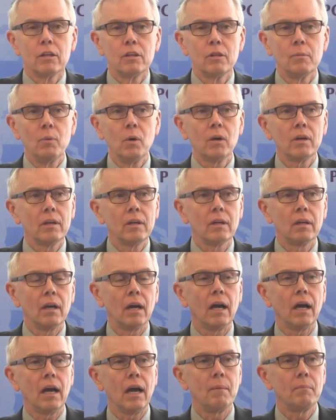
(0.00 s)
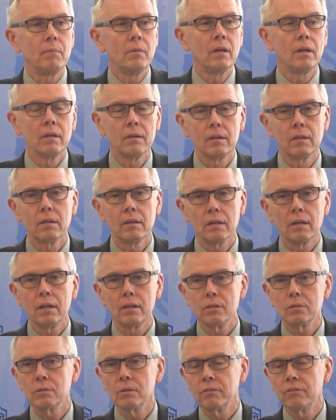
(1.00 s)
The book, uh, I'm,
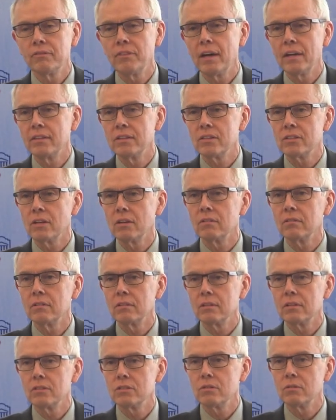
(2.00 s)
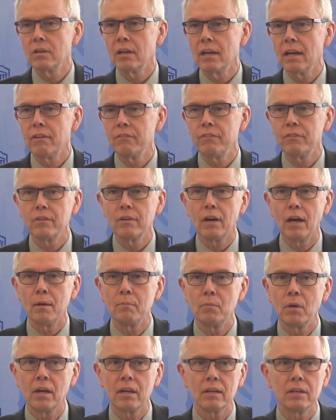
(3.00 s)
and you'll find this out soon enough,
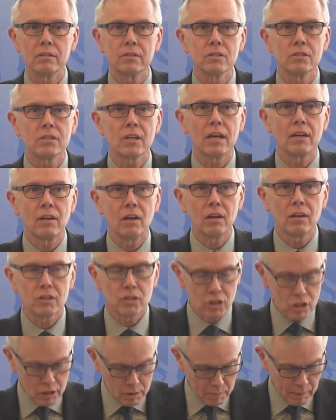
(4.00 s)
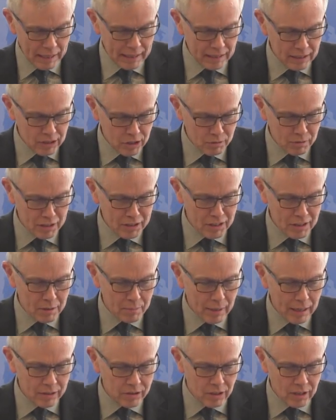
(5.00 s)
I'm not a sinologist by any stretch of
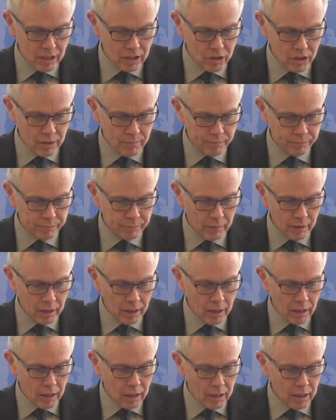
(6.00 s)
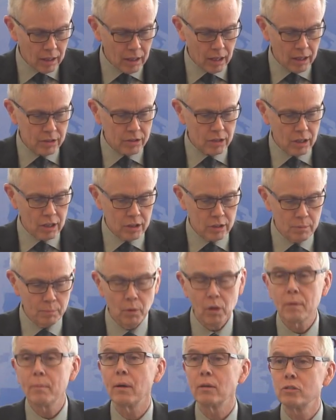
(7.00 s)
the imagination. It's, it's a
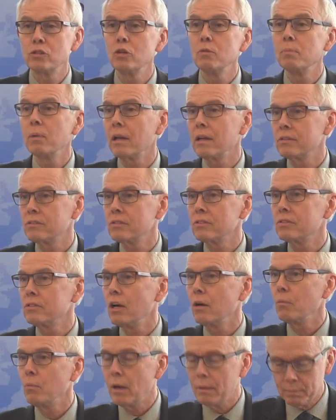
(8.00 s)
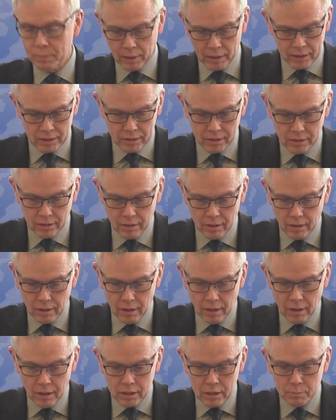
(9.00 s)
book about two places, not one place.
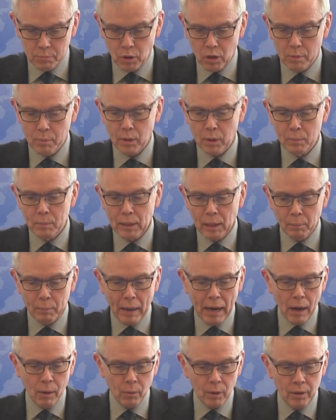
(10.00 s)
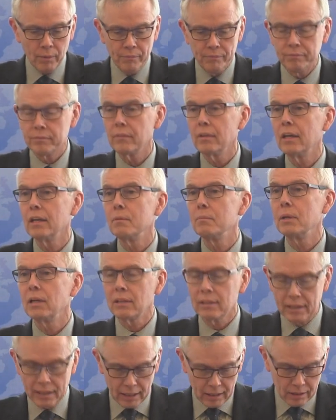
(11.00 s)
It's a book about a middle power and a
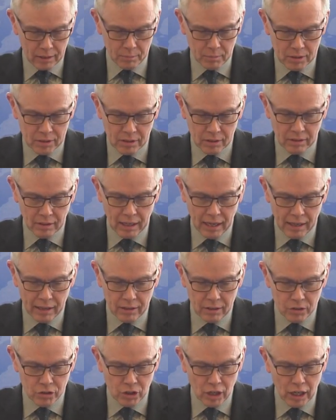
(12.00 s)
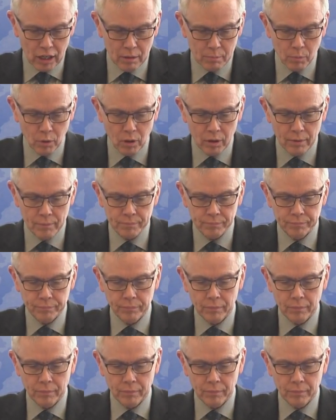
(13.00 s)
middle kingdom. It's a Canada-China book.